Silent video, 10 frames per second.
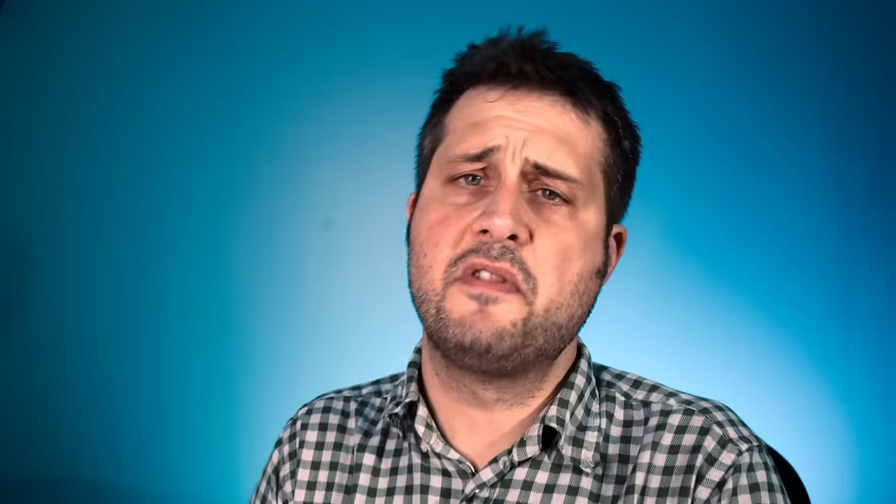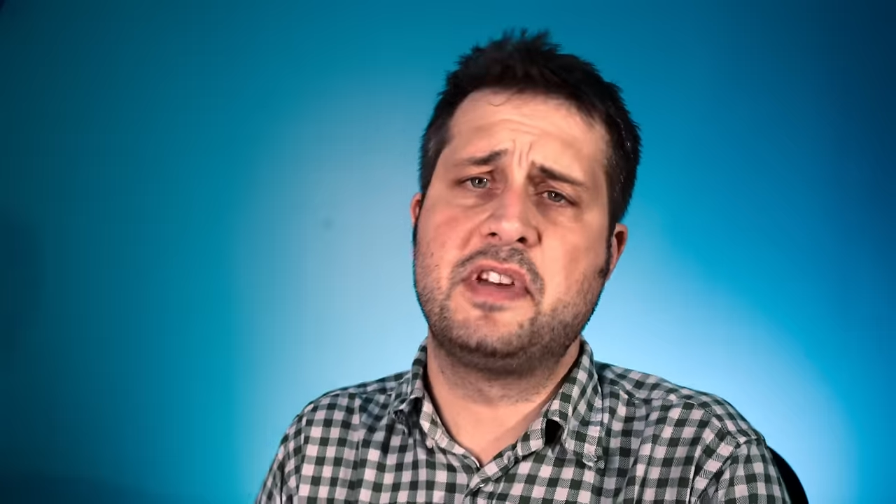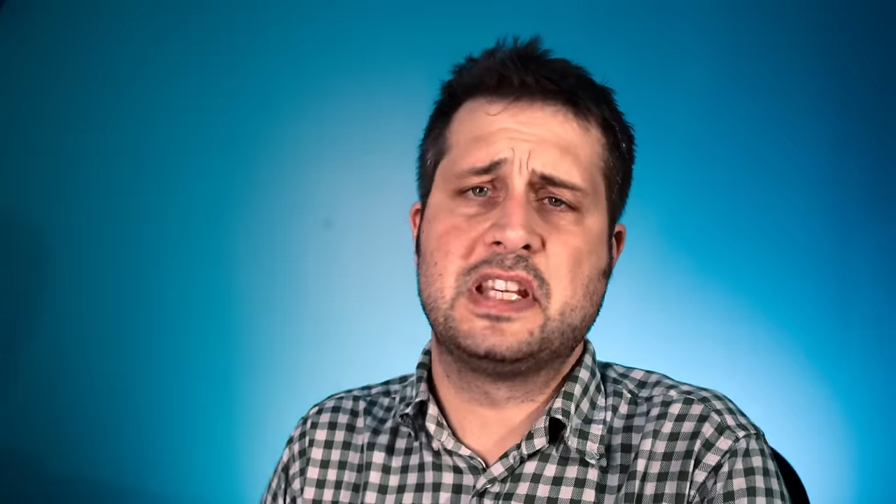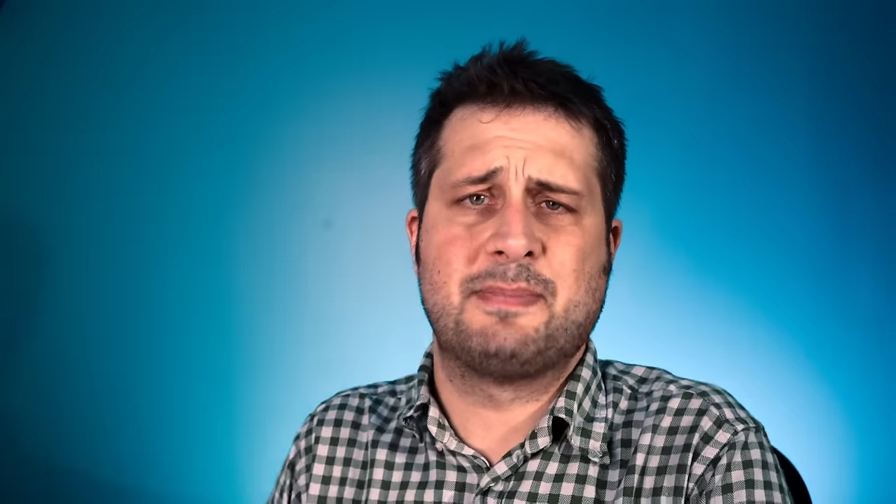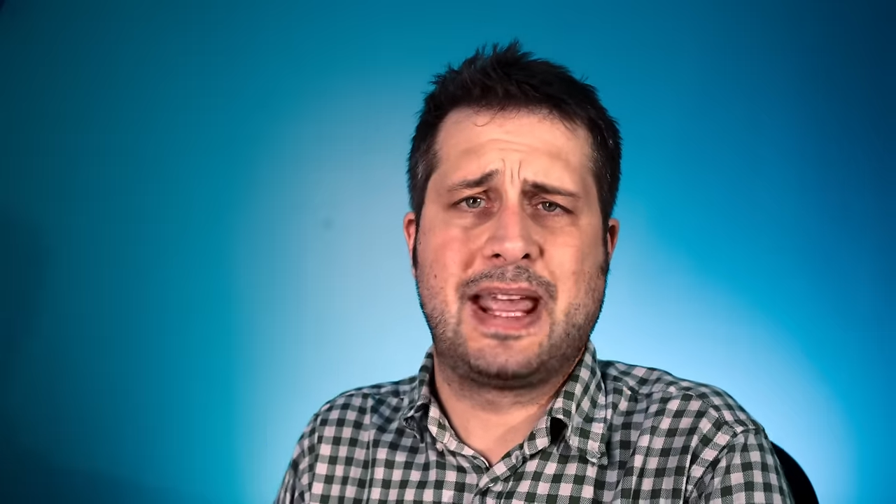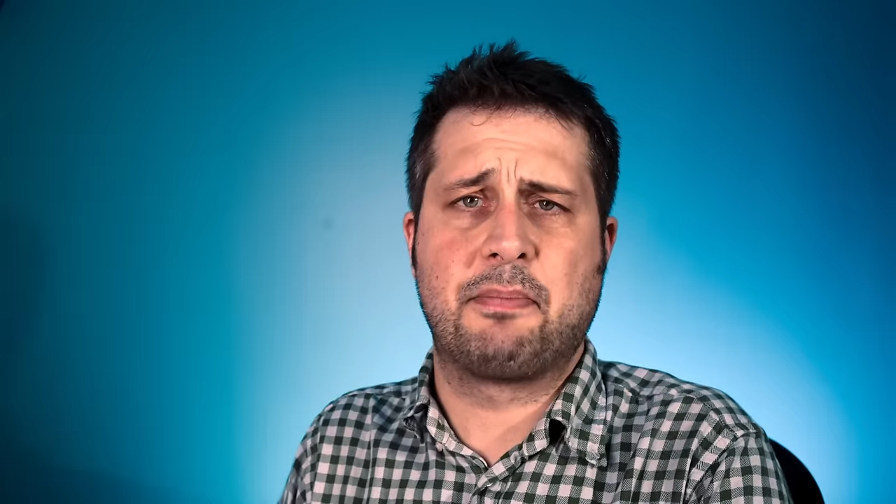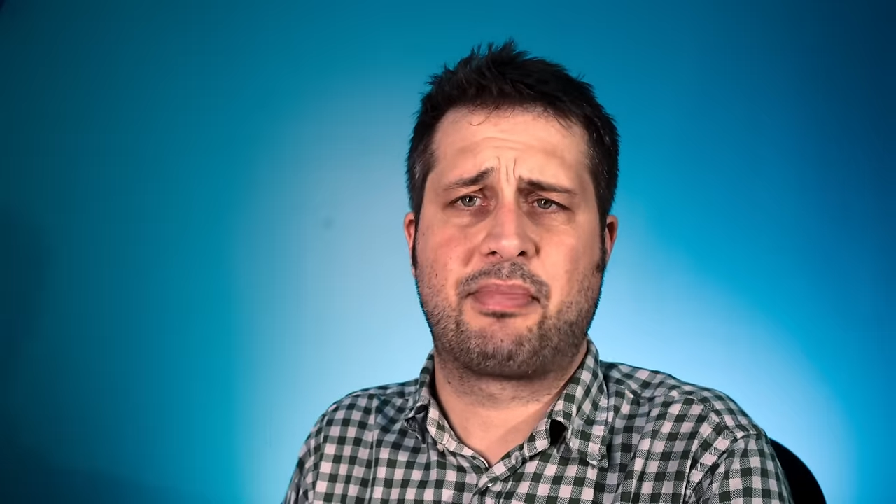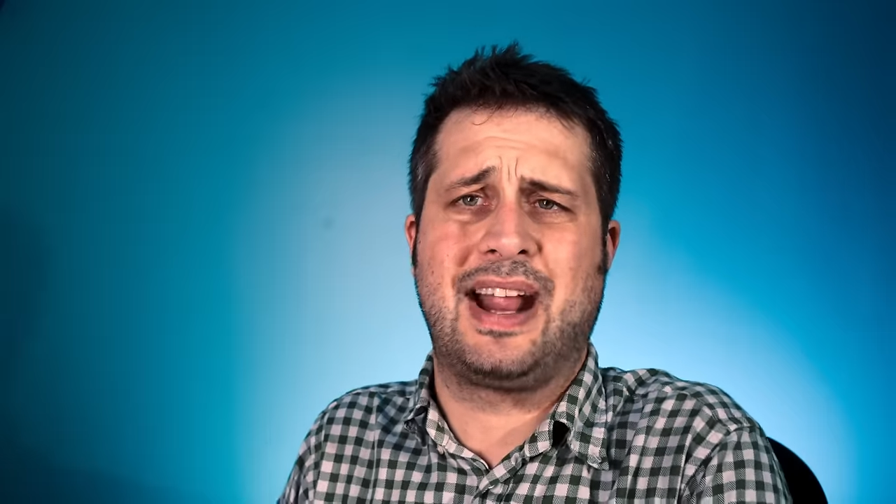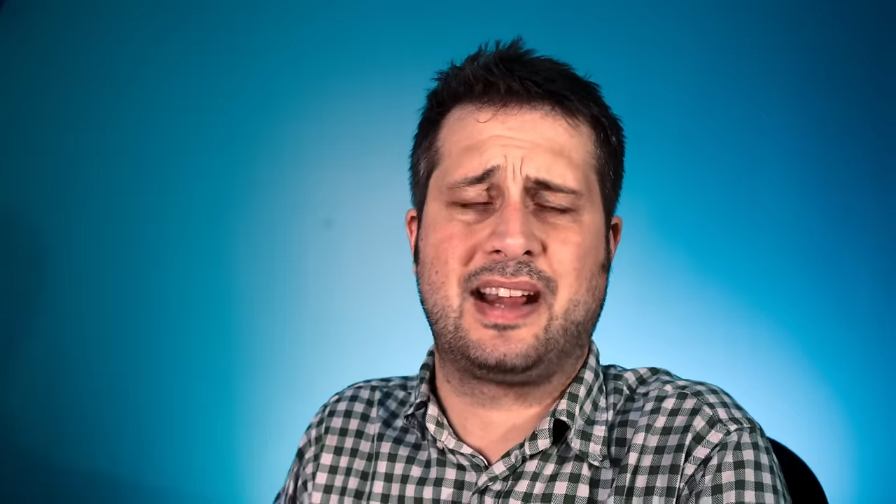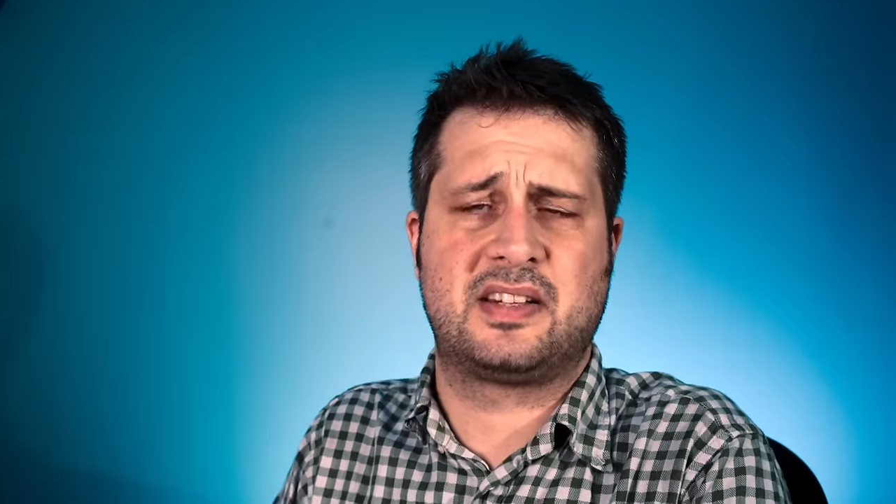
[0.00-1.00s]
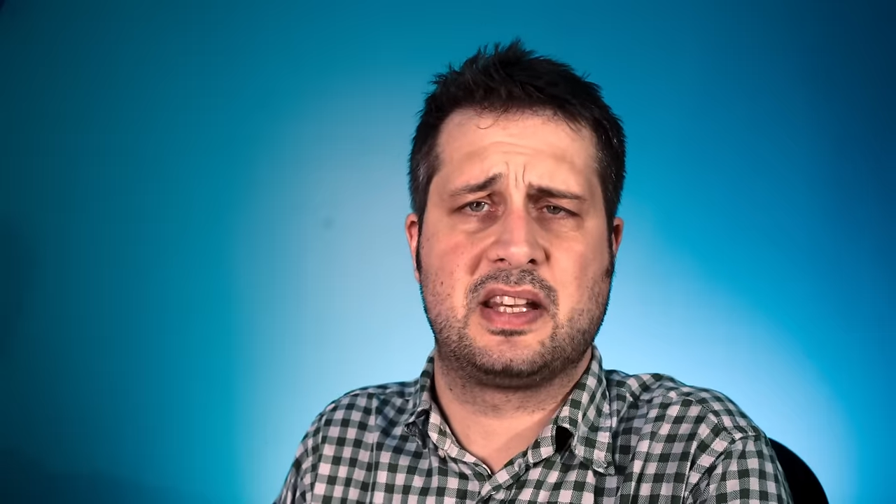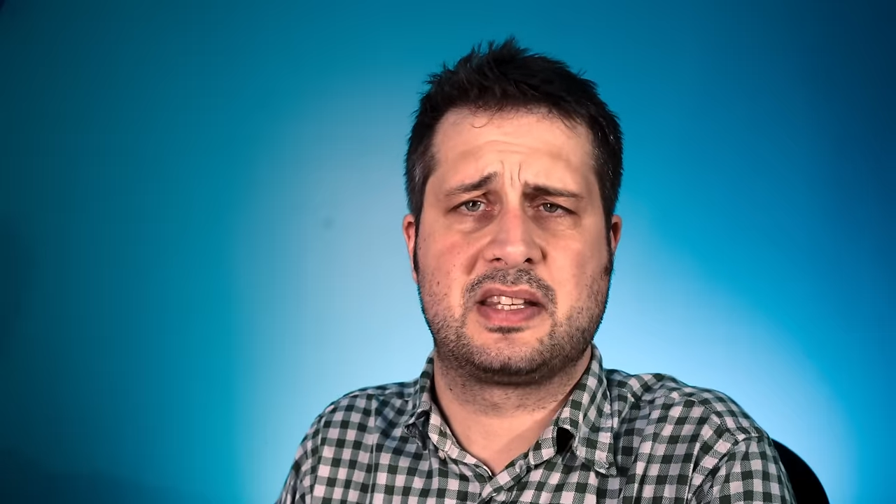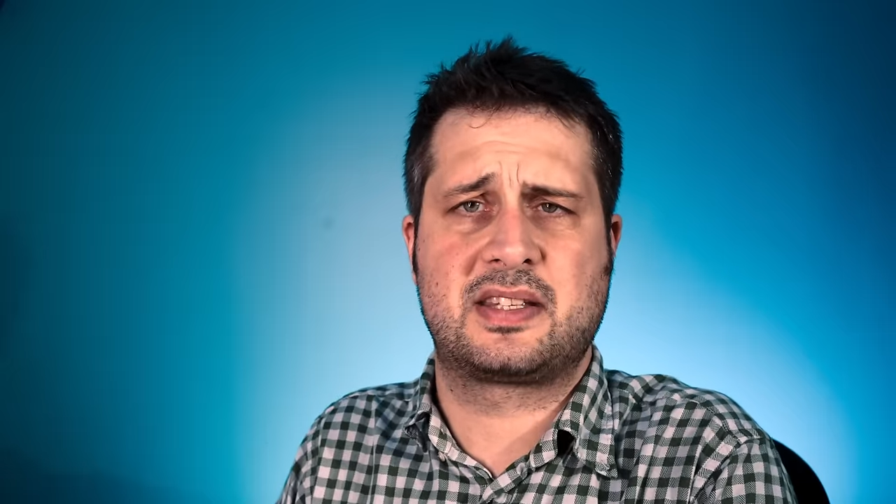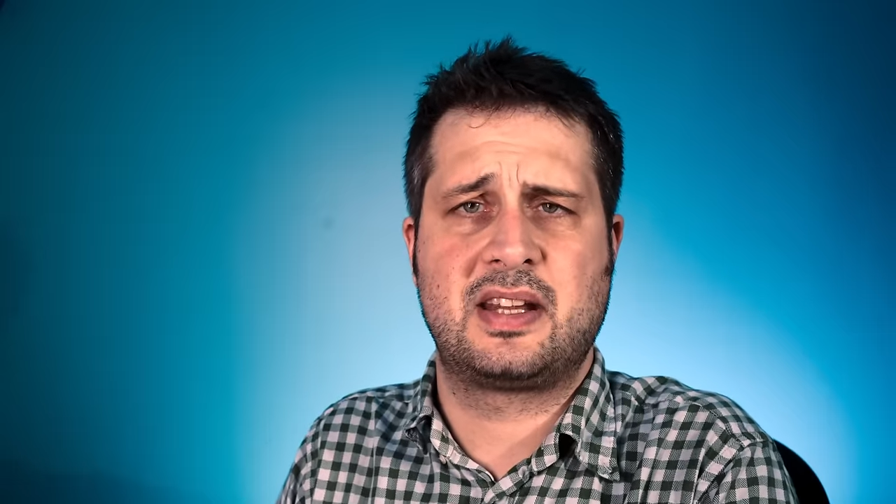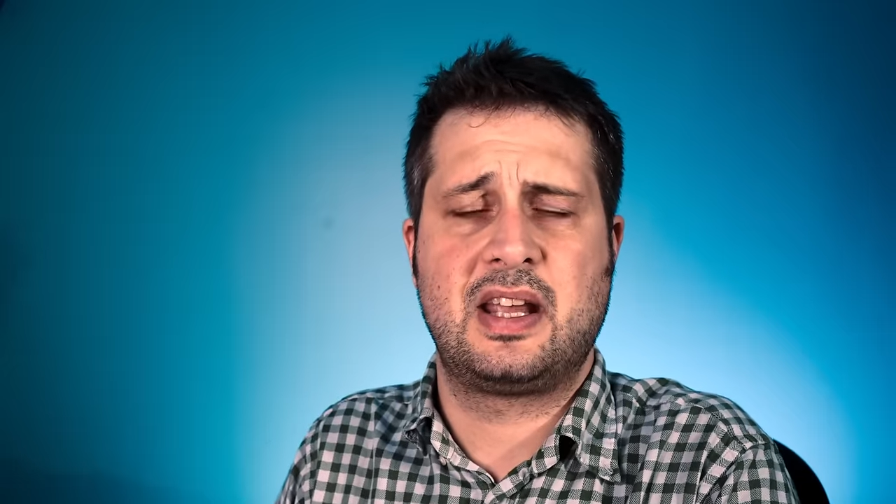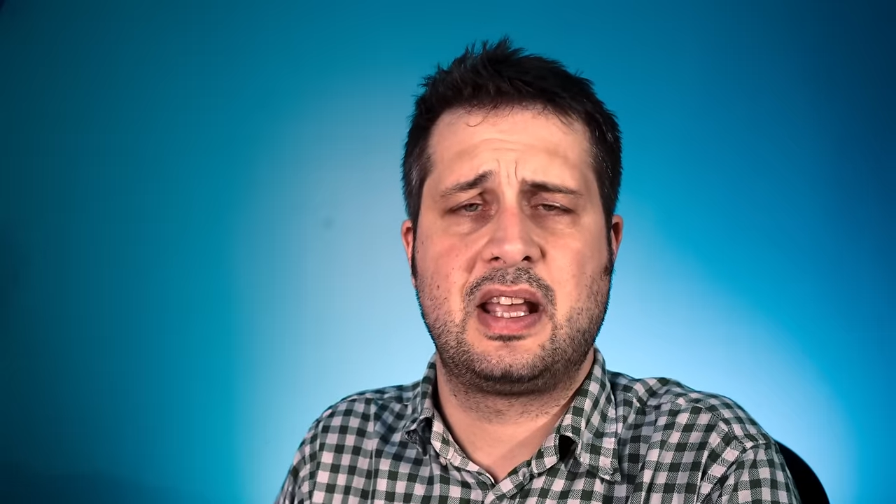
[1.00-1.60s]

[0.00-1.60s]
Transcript: of these men practice.